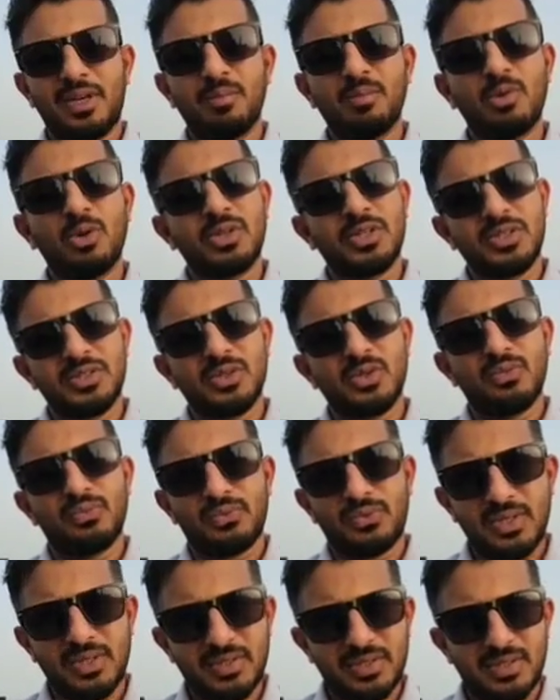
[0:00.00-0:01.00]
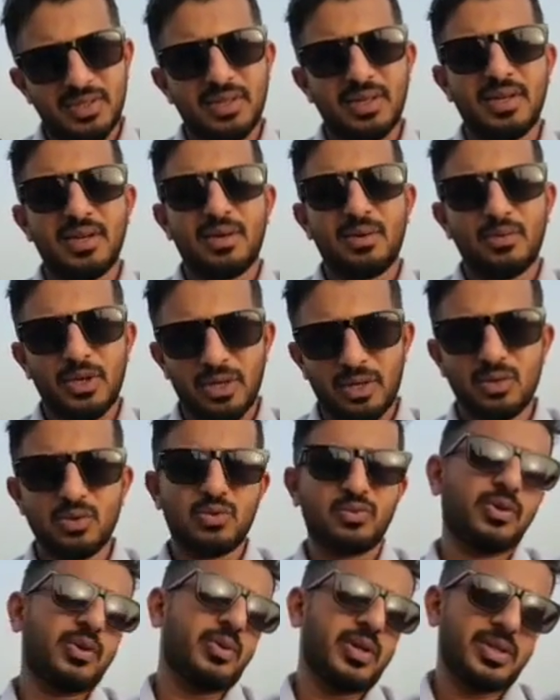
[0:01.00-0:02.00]
importance of these
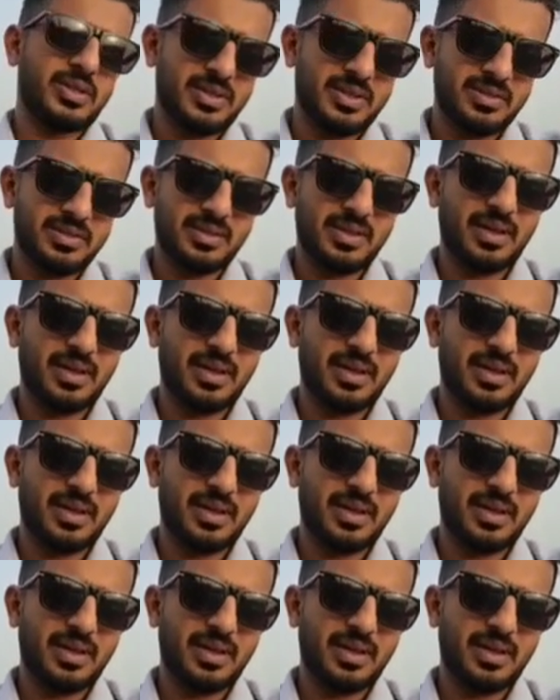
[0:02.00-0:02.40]
warehouse foundations